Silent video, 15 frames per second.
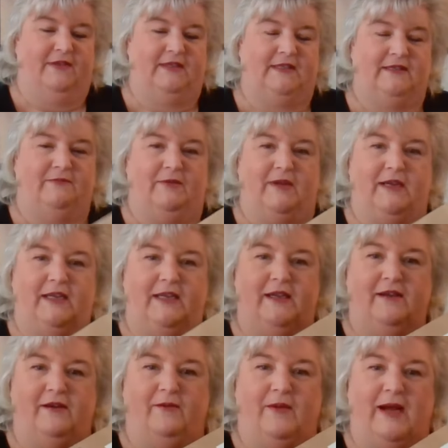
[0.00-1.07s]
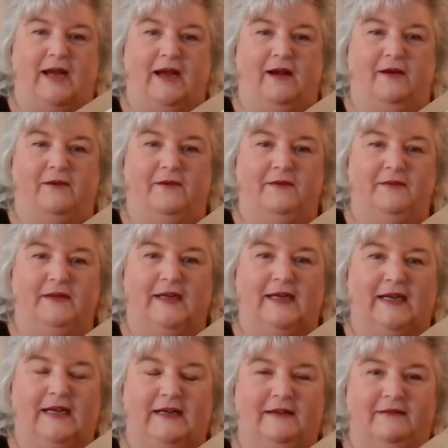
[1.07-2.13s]
this one here. Wow.
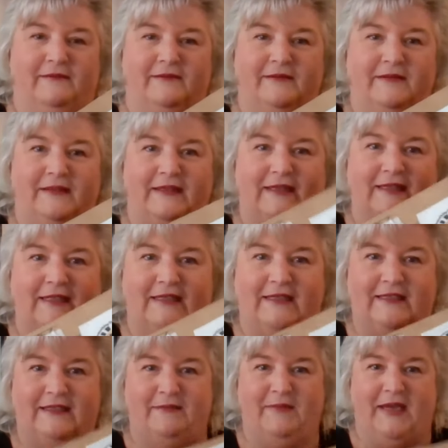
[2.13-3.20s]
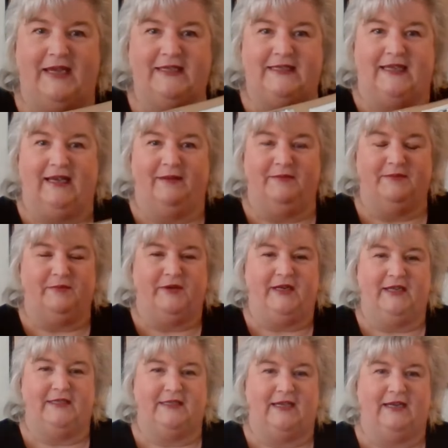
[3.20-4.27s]
This is amazing. I'm
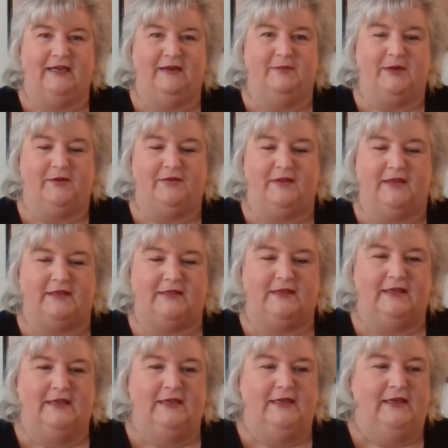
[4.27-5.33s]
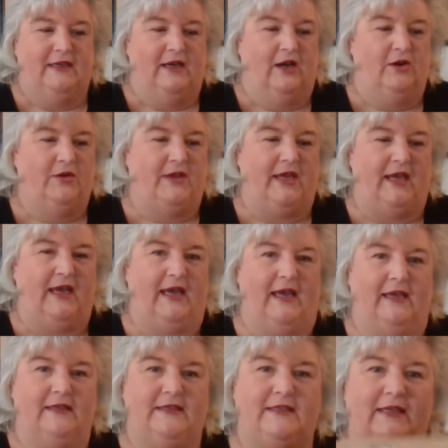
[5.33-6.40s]
pretty excited about this.
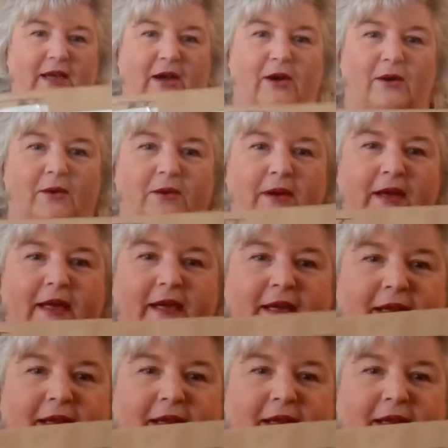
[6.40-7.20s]
Okay, So